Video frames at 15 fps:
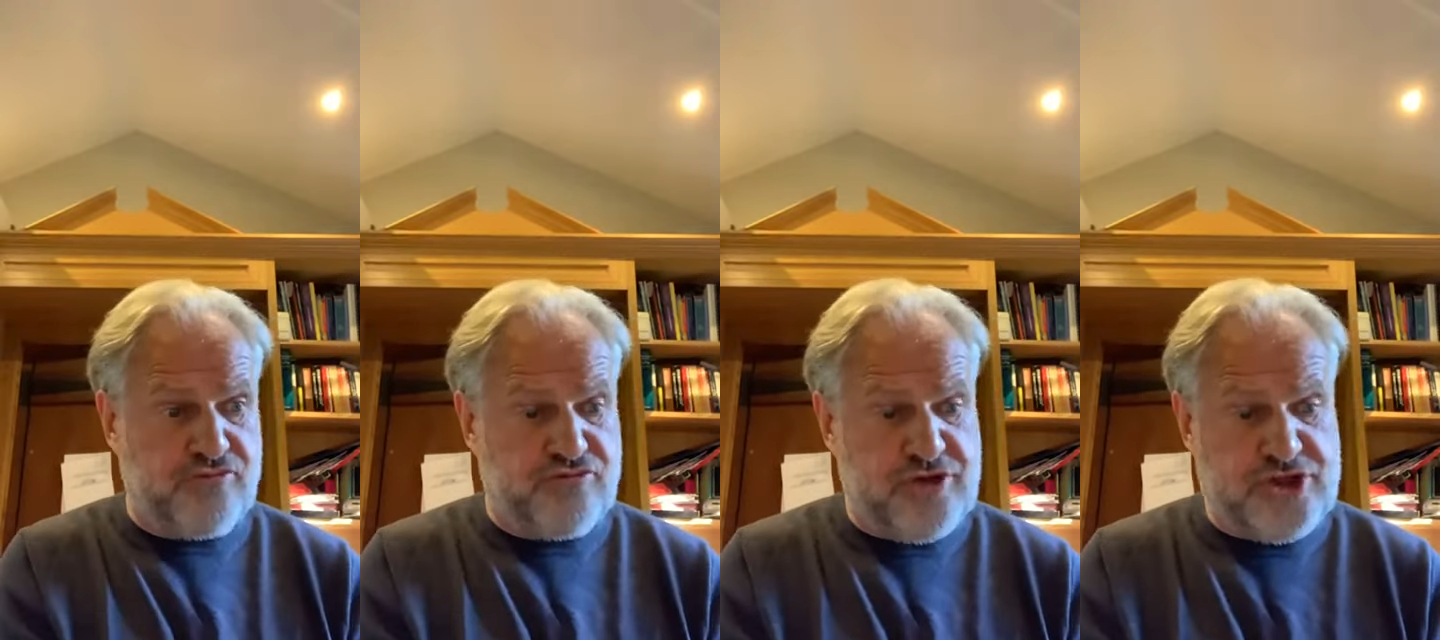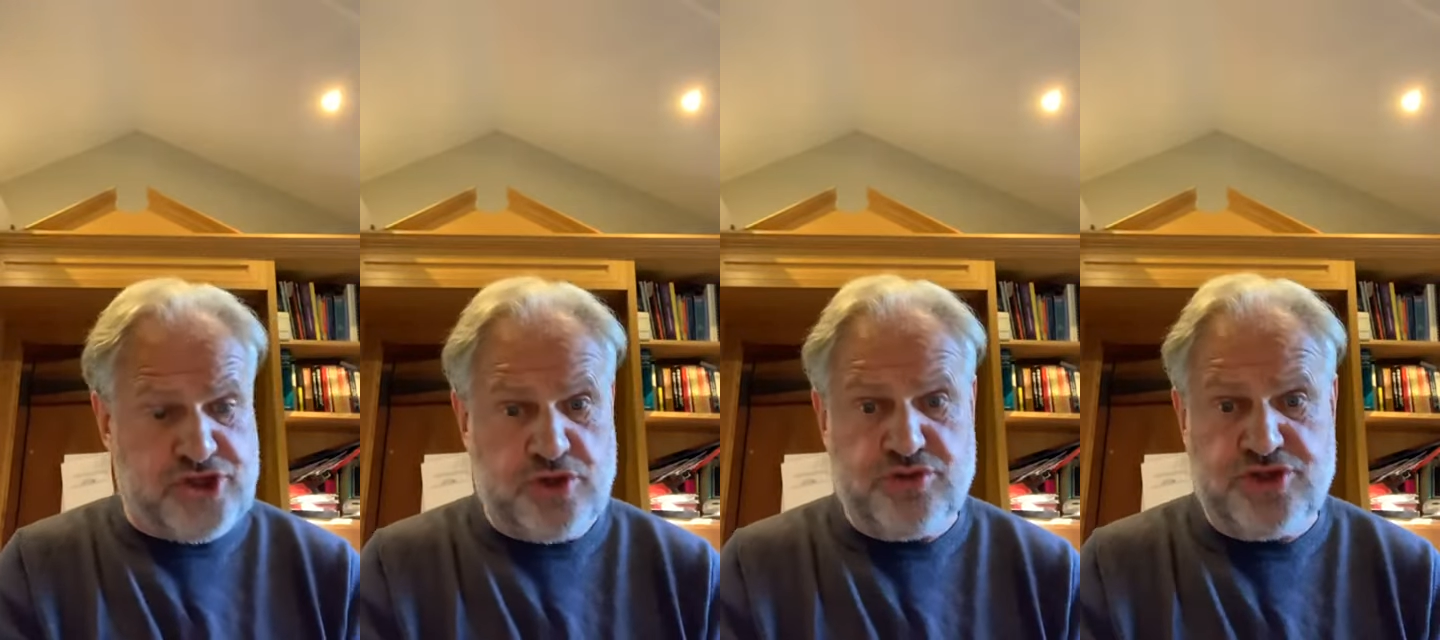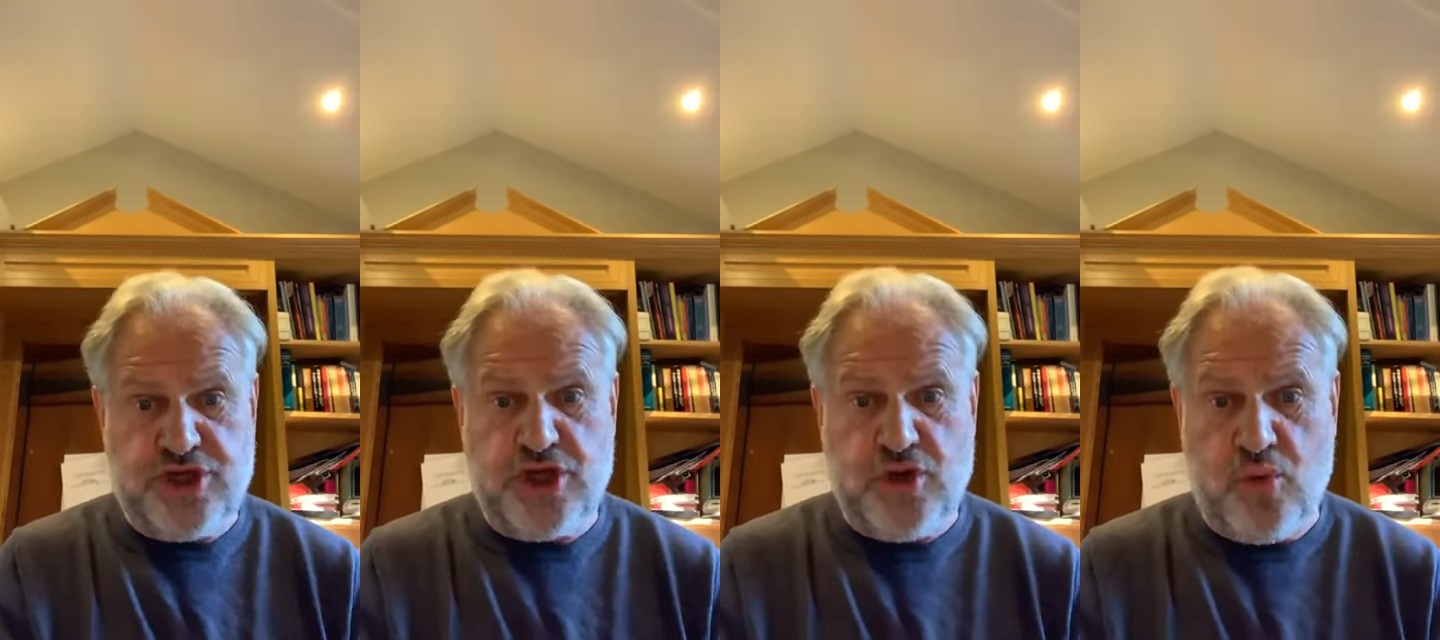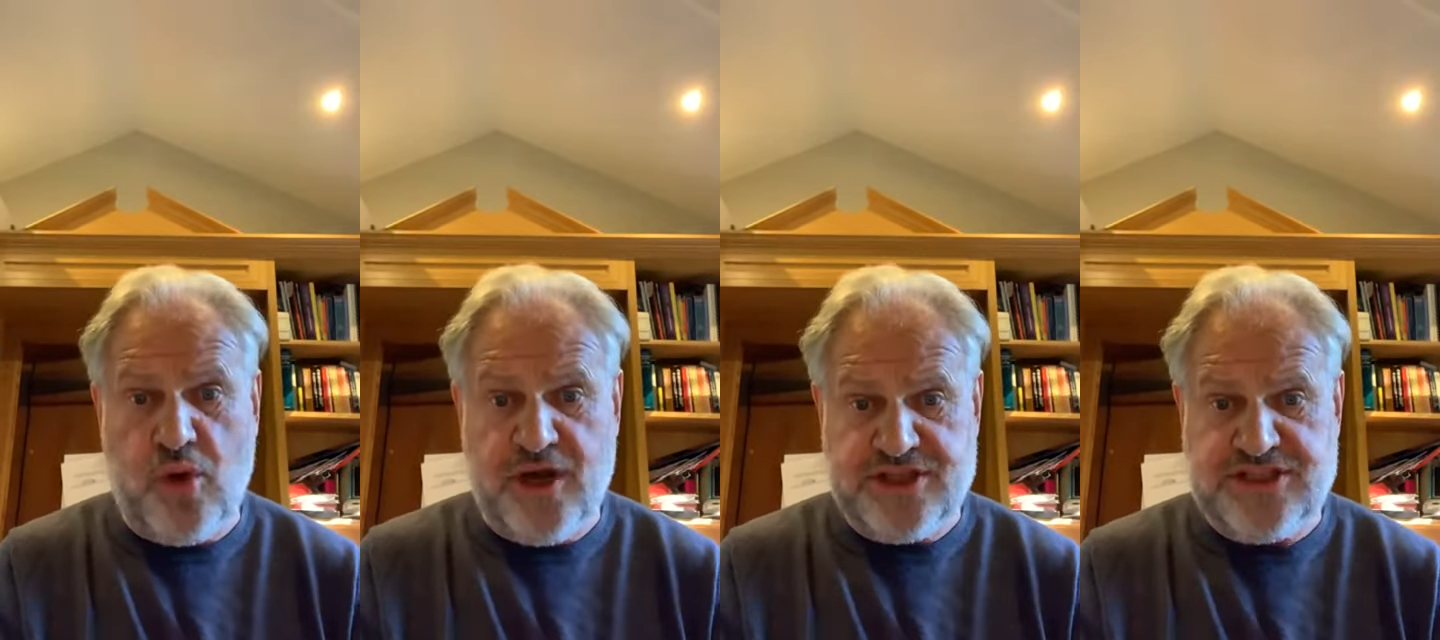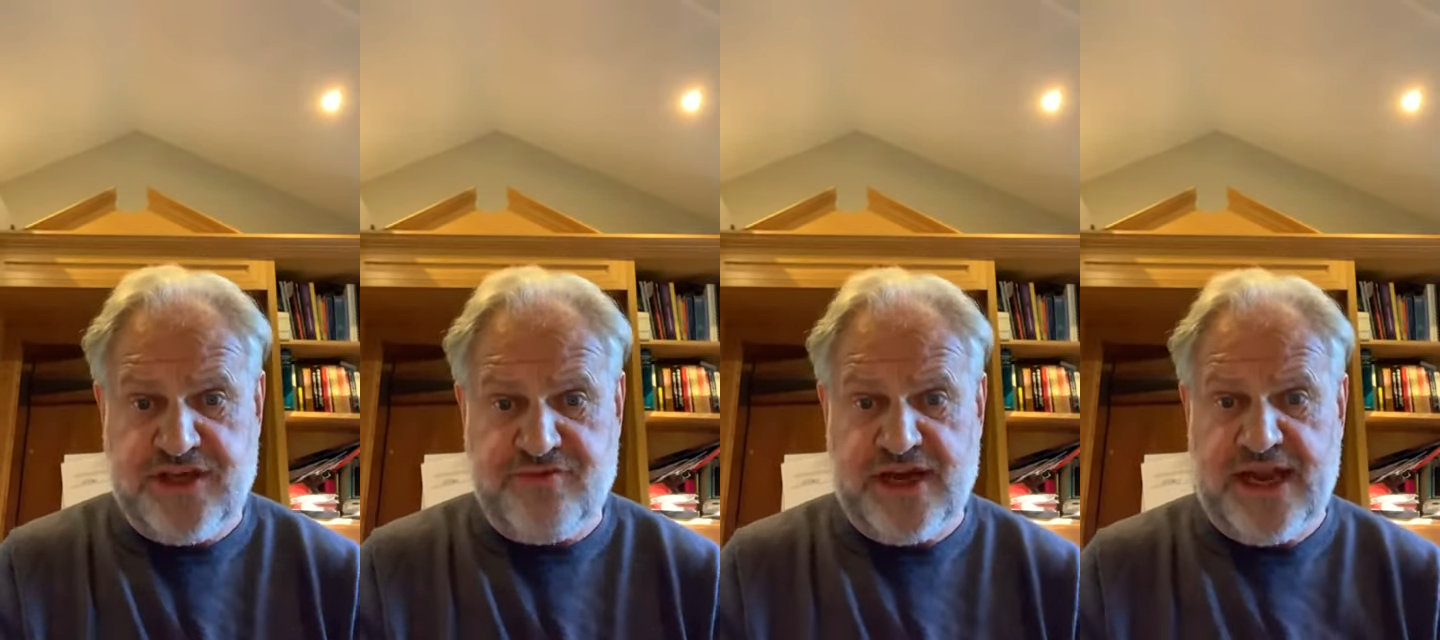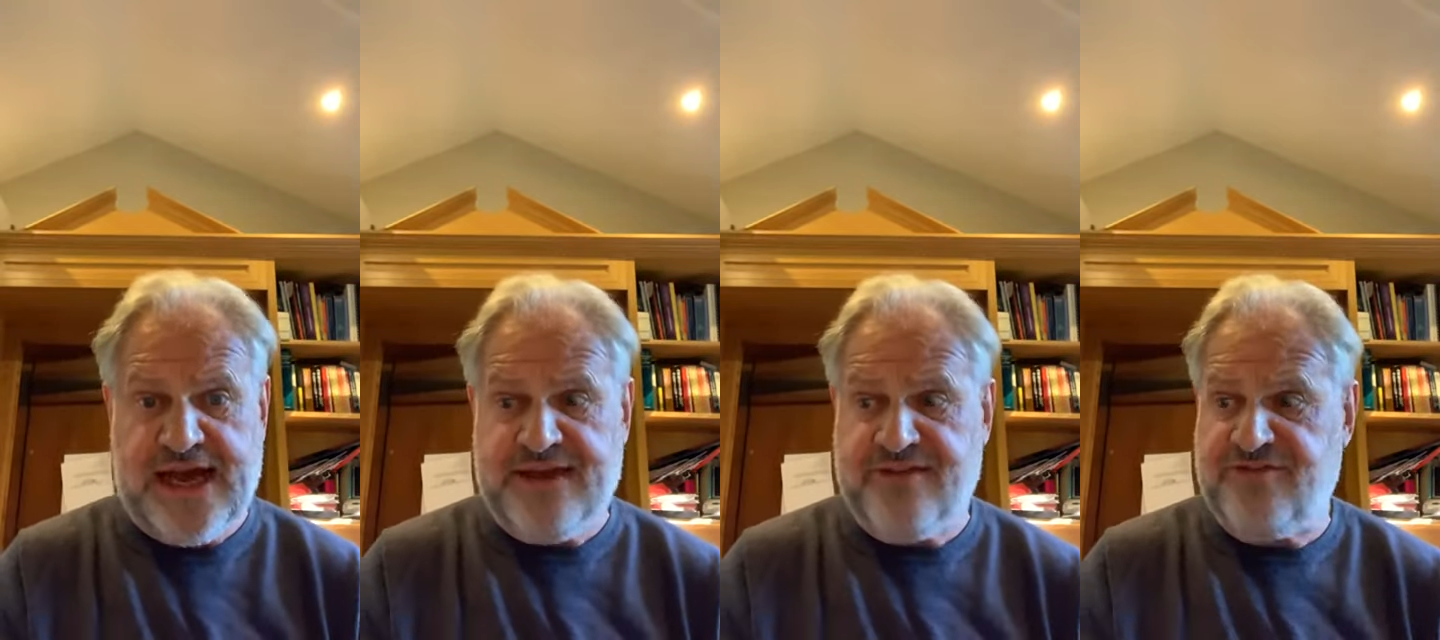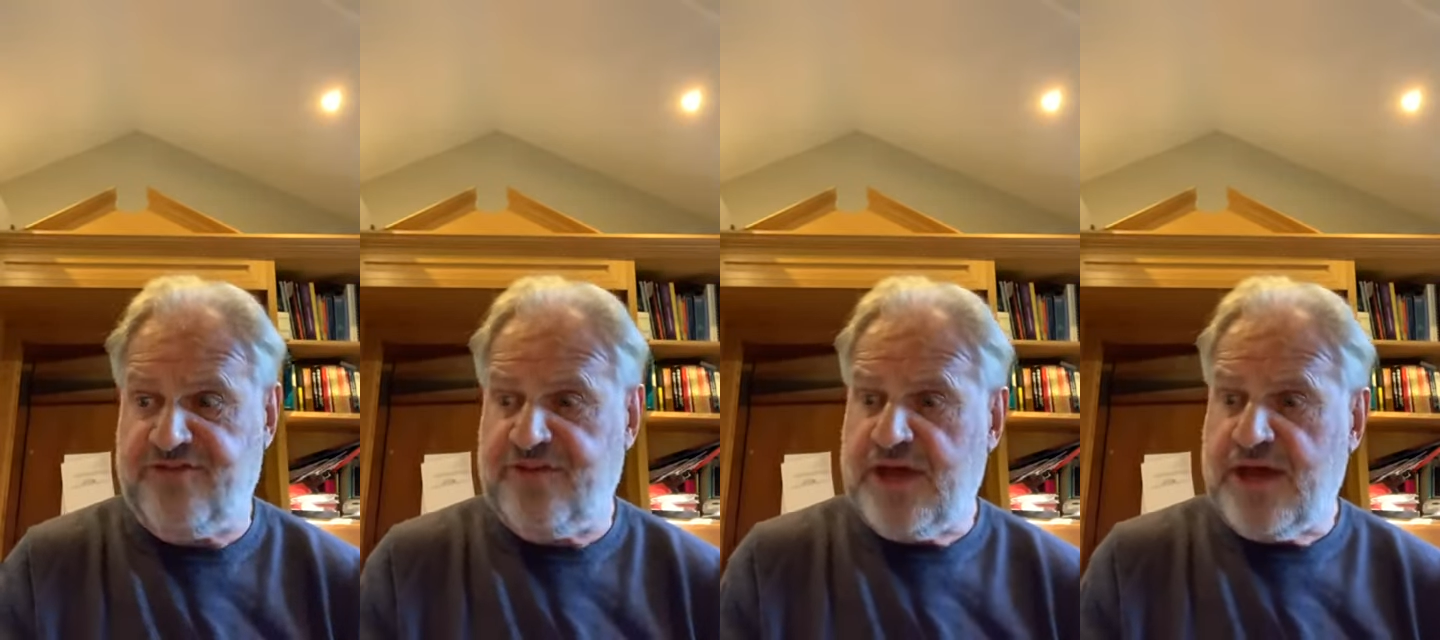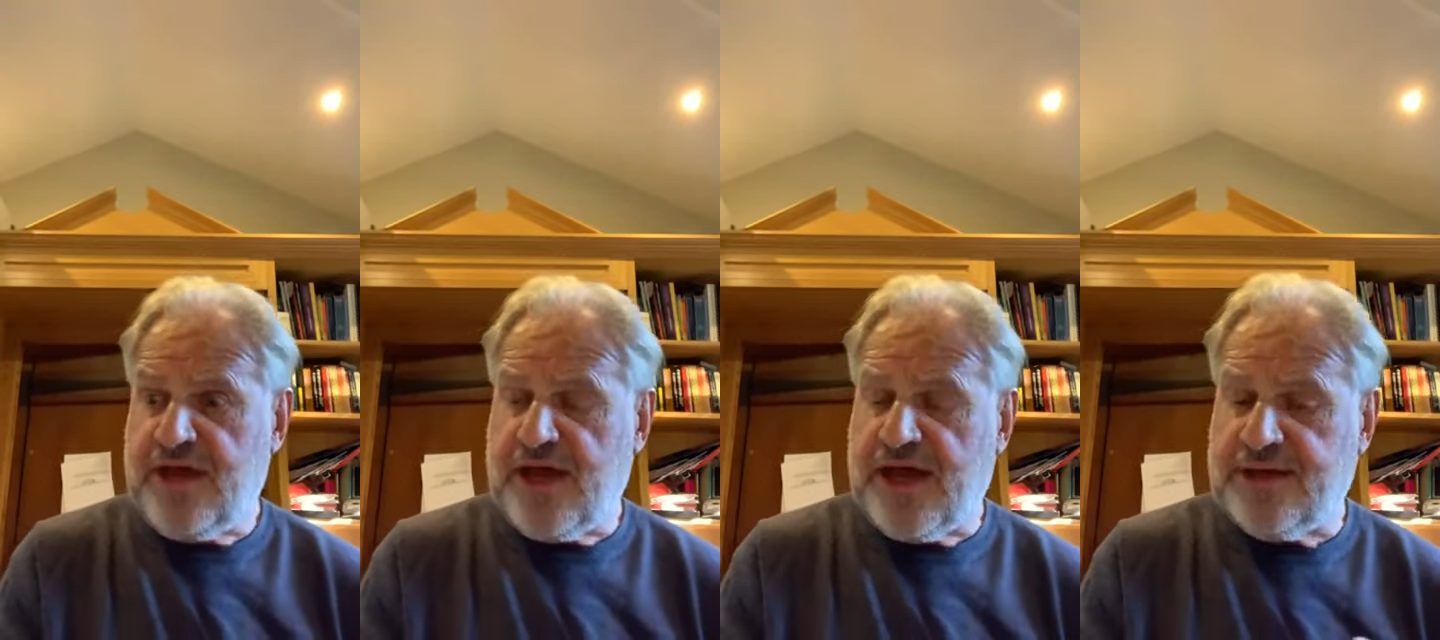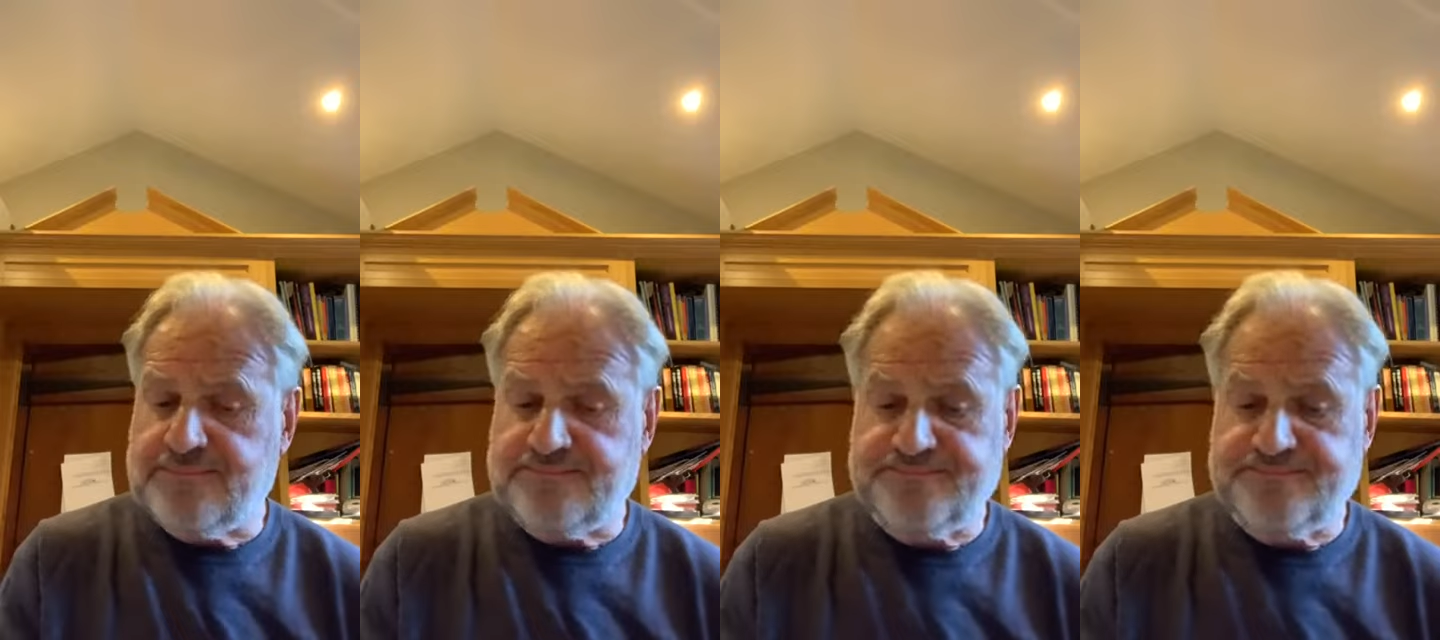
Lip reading: reduce the quality of your life